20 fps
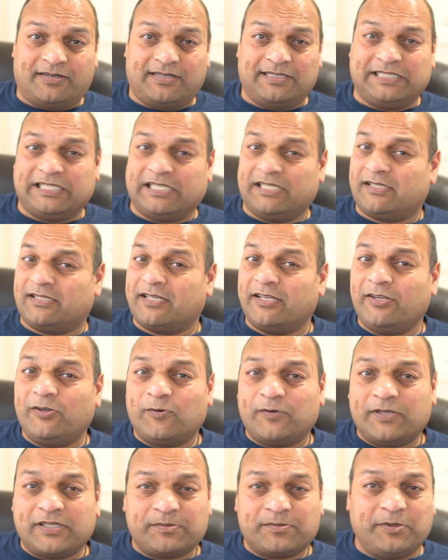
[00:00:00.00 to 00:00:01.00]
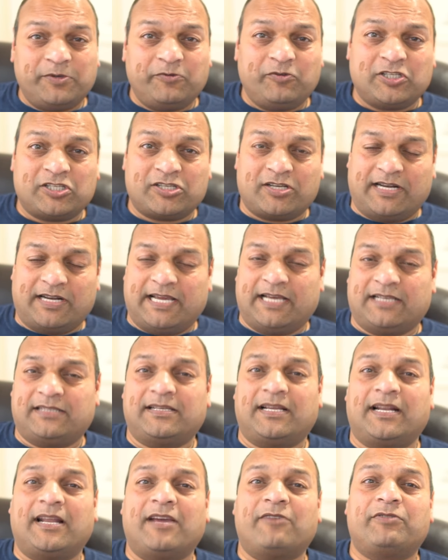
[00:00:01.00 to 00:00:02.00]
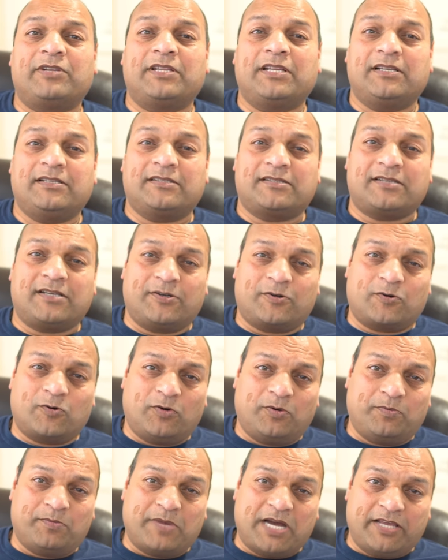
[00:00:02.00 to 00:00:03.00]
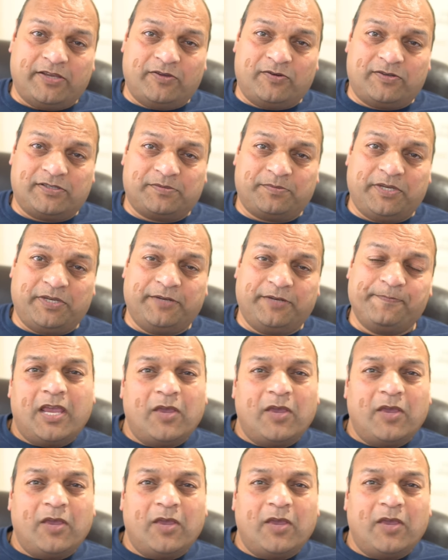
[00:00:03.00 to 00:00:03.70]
Just a USB which connects, and everything is controlled by USB.